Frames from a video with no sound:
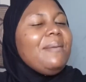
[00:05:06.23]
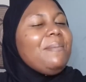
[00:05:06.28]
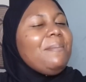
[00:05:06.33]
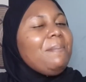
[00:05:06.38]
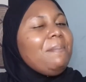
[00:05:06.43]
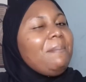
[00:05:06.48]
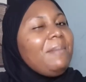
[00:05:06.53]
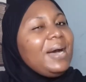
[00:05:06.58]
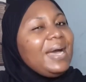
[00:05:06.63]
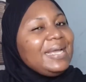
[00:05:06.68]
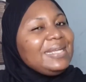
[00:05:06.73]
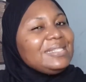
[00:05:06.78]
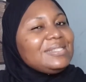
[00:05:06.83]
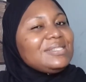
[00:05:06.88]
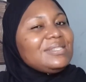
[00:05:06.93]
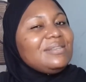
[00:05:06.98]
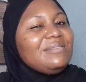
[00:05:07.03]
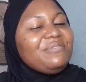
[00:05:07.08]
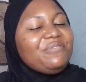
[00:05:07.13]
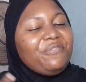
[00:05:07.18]
might
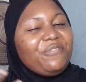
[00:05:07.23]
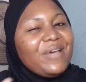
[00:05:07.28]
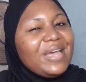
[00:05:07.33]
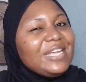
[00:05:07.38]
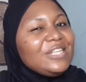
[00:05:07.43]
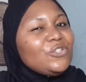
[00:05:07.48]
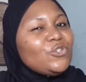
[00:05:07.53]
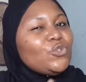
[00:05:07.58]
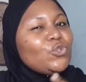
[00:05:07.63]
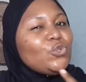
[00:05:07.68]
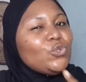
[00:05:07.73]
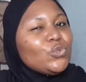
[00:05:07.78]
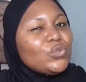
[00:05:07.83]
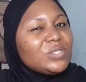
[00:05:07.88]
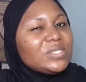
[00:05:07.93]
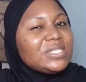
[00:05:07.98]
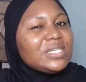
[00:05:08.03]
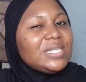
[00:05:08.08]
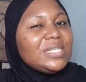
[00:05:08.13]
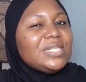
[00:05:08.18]
find
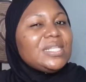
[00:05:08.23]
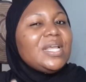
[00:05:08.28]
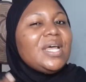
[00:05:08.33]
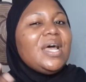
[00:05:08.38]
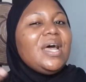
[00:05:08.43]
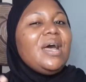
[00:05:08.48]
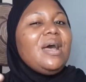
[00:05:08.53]
using